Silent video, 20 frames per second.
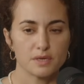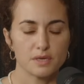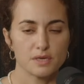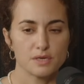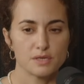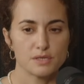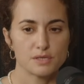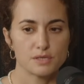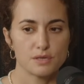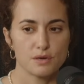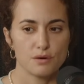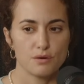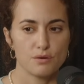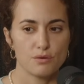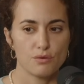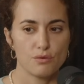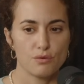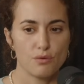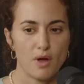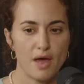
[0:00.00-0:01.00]

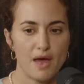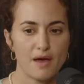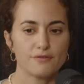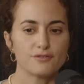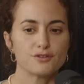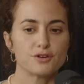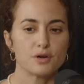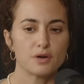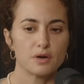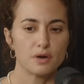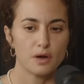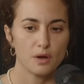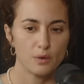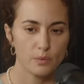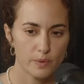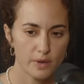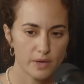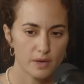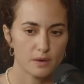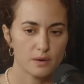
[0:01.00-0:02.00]
So after a
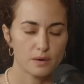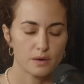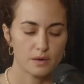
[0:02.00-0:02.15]
week